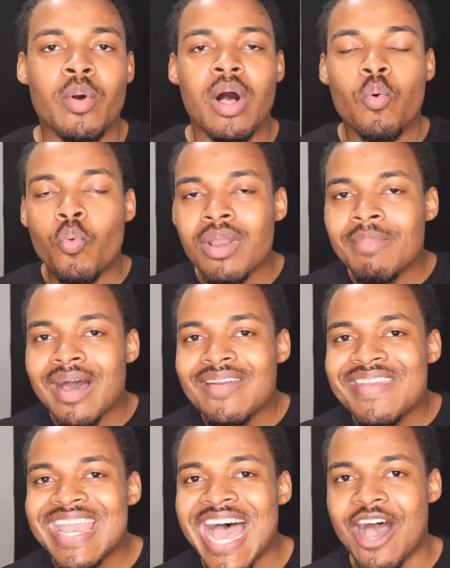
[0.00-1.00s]
Well, what about
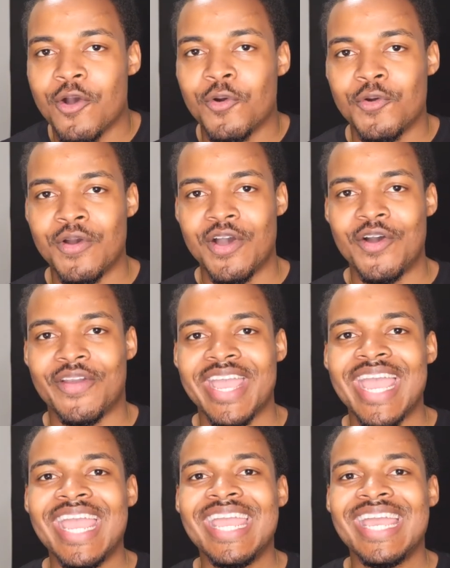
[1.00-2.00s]
now?
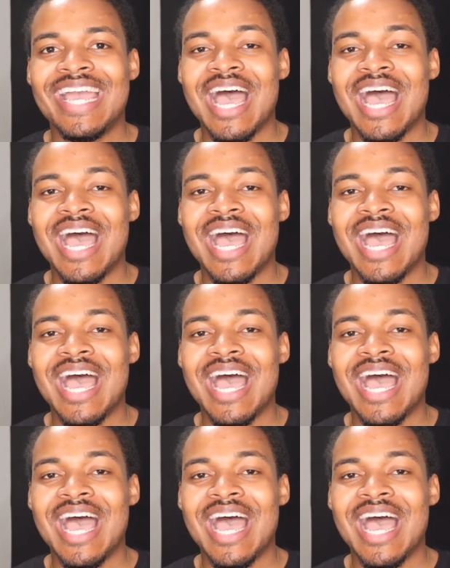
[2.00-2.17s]
Okay?